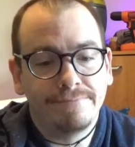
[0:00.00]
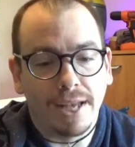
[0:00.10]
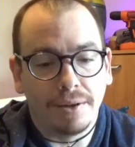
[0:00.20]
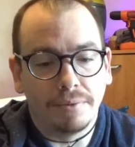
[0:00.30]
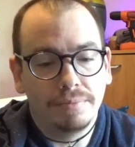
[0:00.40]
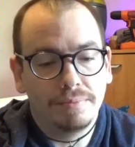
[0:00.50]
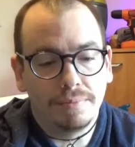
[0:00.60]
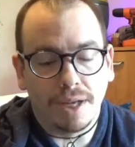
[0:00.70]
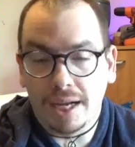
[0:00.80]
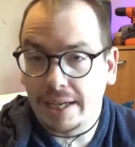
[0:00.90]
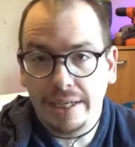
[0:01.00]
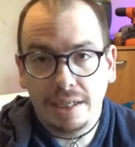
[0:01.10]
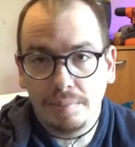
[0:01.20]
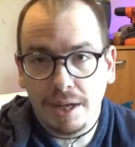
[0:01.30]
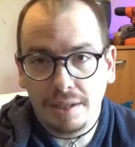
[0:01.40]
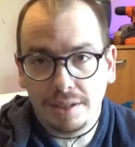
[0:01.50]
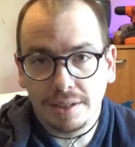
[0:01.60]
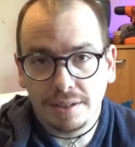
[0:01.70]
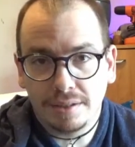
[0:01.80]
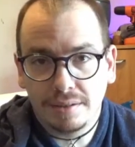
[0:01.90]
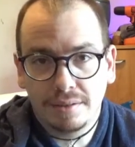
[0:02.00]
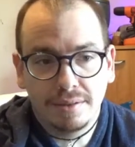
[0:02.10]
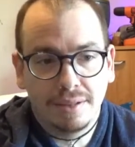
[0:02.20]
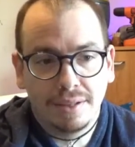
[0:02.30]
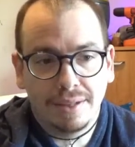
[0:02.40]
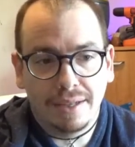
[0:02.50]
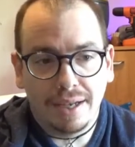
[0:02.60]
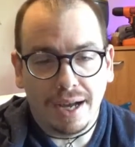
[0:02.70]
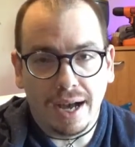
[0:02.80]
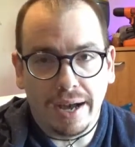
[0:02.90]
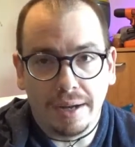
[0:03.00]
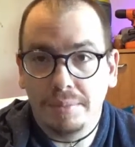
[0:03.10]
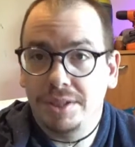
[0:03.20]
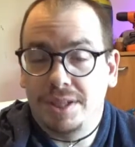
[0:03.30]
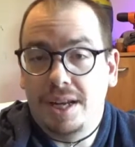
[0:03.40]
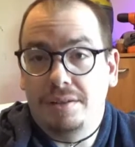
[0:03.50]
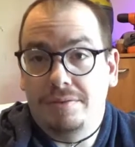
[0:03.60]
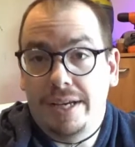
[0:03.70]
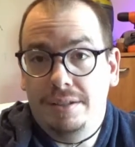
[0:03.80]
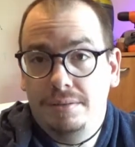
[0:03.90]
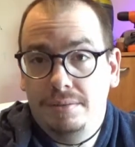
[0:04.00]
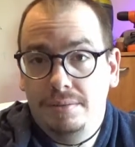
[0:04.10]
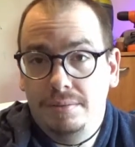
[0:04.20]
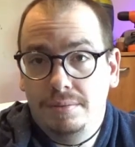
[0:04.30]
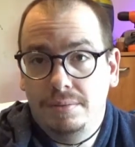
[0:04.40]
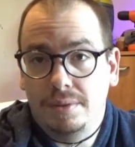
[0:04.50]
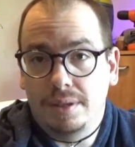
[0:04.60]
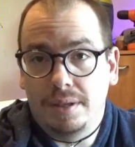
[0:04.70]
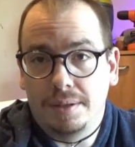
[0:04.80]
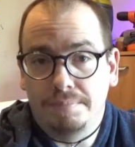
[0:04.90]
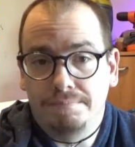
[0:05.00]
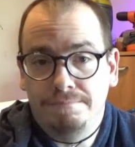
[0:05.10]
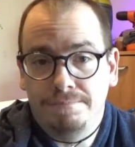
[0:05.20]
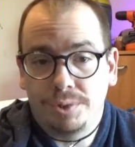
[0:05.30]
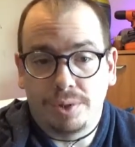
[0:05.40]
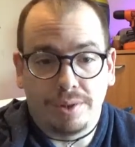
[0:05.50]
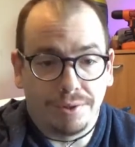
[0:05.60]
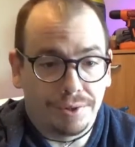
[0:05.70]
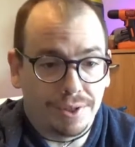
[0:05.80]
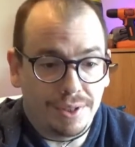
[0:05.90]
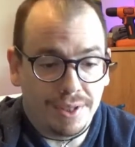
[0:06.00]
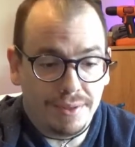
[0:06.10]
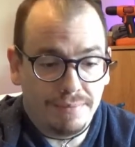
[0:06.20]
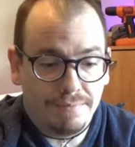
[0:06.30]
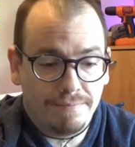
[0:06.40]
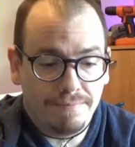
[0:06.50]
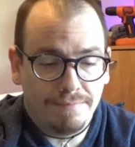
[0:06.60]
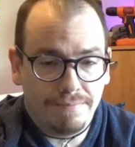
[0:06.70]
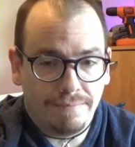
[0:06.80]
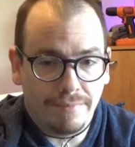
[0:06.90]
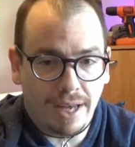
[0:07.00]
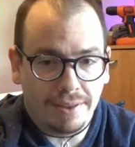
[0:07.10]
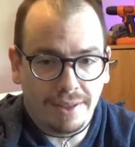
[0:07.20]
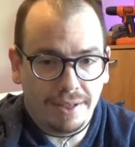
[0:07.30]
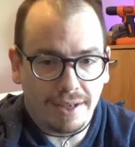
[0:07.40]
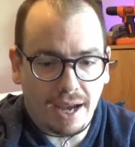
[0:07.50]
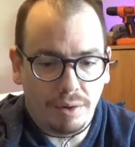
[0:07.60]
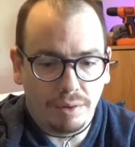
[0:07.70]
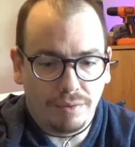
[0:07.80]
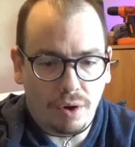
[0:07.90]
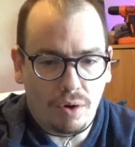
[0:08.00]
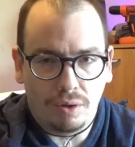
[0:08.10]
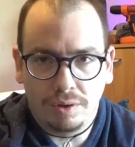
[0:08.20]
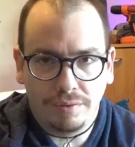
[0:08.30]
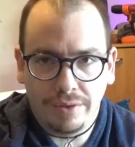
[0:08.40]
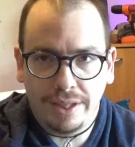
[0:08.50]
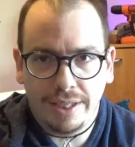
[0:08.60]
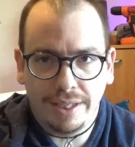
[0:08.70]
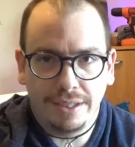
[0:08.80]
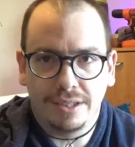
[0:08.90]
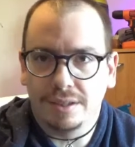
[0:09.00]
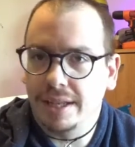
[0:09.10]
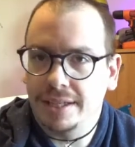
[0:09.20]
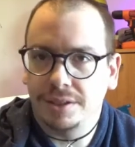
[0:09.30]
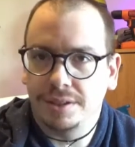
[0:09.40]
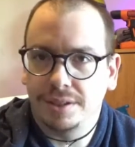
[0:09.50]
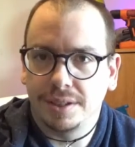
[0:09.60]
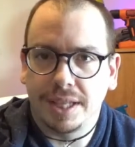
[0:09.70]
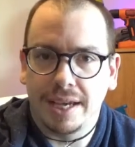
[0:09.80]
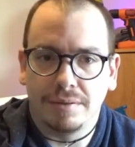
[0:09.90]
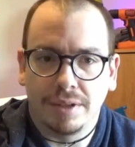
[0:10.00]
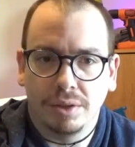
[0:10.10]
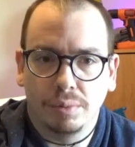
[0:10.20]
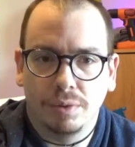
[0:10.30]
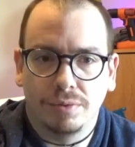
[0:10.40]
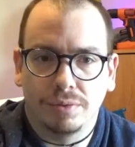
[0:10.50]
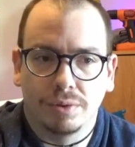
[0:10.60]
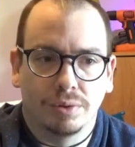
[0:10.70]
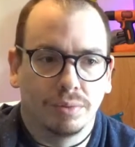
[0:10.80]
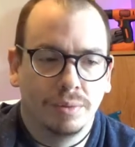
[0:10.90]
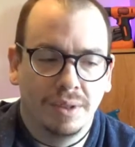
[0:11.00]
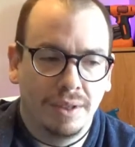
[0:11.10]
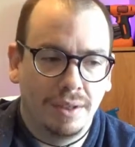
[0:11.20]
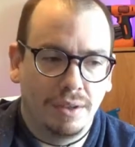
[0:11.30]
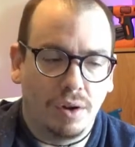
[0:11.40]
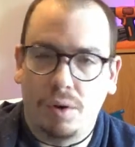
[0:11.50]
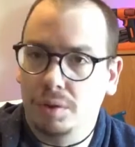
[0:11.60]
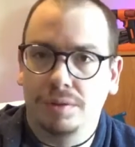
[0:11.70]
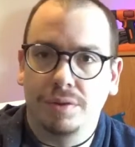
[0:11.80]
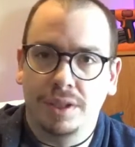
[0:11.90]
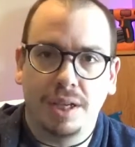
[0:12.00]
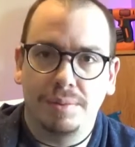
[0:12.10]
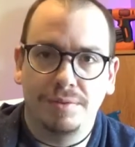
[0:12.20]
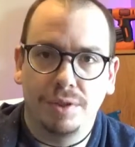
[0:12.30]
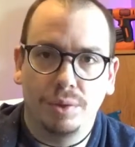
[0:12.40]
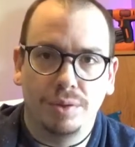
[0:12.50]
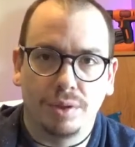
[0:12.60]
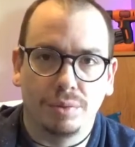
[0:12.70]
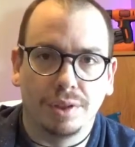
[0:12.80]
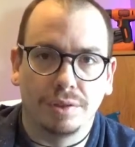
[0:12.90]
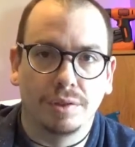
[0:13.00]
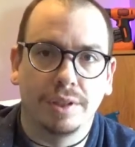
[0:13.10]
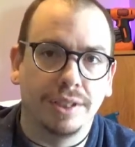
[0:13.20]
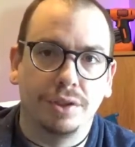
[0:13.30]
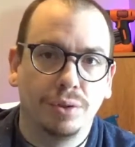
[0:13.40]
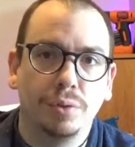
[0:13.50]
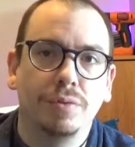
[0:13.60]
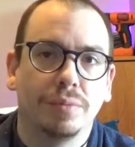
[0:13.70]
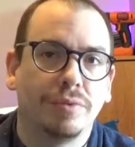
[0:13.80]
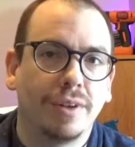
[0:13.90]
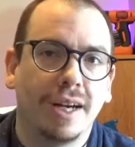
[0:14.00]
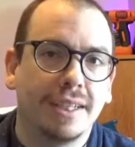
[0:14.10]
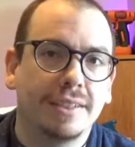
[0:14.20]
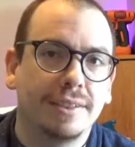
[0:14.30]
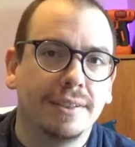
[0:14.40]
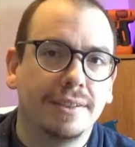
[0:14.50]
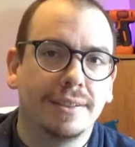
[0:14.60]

Now, not getting into politics, I'm just not a fan. So there's, I think out of all of the selections that they had available for all different types of news, there were literally 2 from Fox.